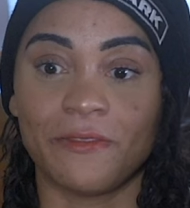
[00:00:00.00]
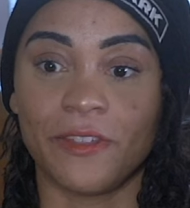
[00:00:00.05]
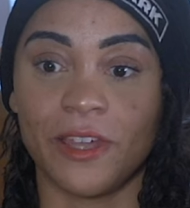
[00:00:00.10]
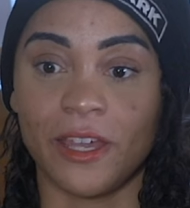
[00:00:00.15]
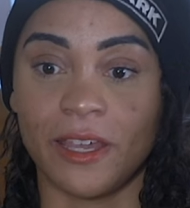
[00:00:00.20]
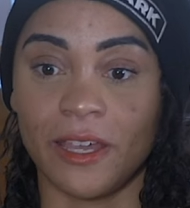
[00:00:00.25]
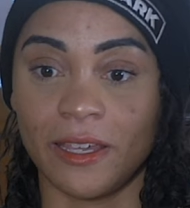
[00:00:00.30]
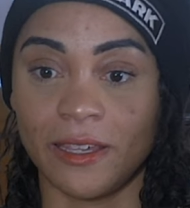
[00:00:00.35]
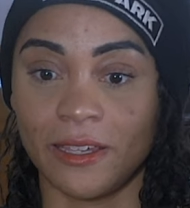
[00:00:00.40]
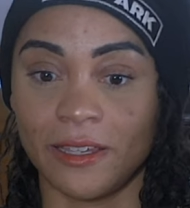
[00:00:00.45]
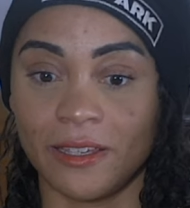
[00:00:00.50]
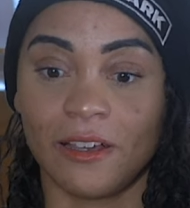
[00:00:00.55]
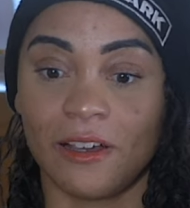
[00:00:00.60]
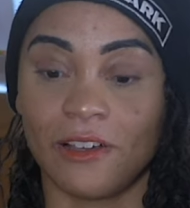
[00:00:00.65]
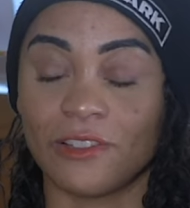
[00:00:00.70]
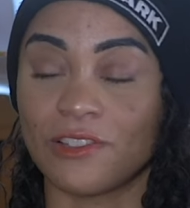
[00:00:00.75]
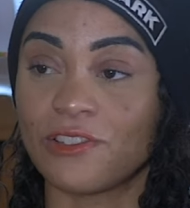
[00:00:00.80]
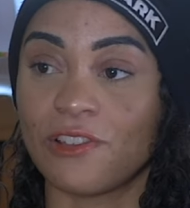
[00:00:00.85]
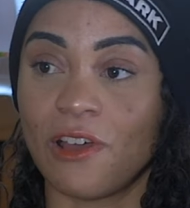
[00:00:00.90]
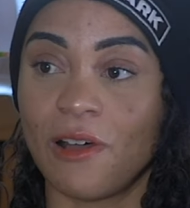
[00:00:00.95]
of the
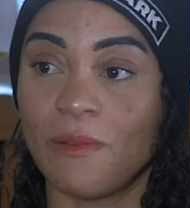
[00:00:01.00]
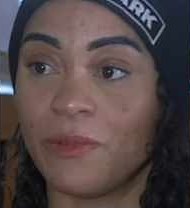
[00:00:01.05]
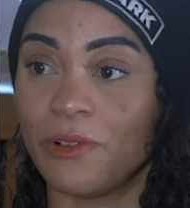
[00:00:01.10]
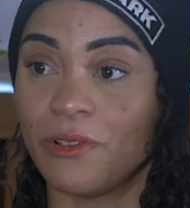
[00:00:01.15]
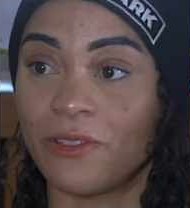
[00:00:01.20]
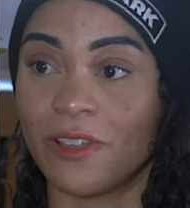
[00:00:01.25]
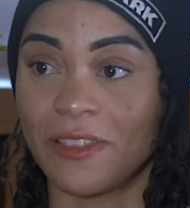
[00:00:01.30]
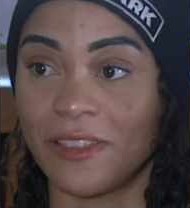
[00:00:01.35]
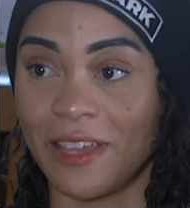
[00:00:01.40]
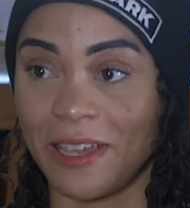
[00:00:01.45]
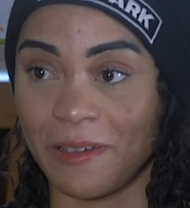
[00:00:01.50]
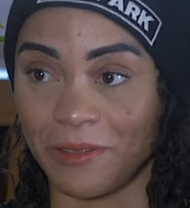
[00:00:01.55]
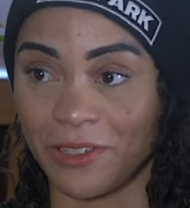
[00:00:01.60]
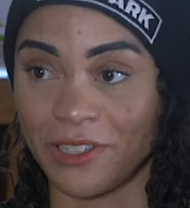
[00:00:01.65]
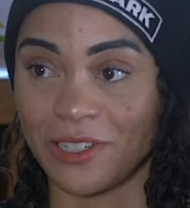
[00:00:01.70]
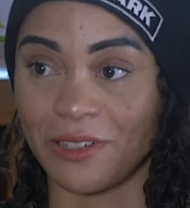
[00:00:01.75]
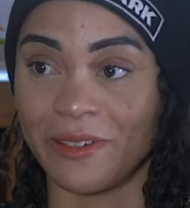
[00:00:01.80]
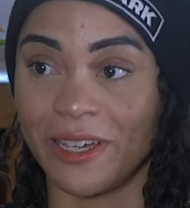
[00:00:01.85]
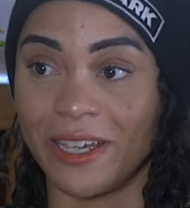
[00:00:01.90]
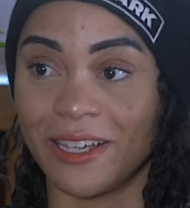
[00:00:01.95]
ensemble that they were
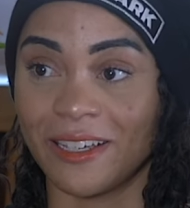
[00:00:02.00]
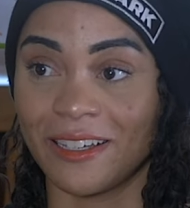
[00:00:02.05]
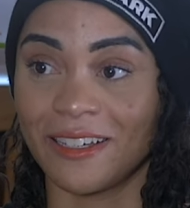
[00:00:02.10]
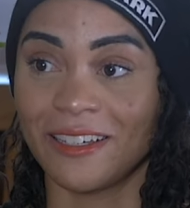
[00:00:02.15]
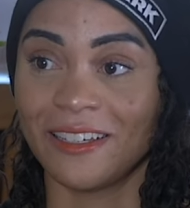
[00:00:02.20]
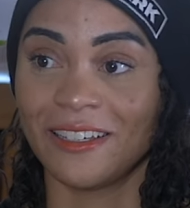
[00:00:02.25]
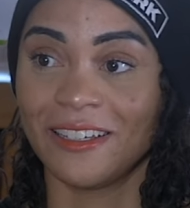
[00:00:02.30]
doing.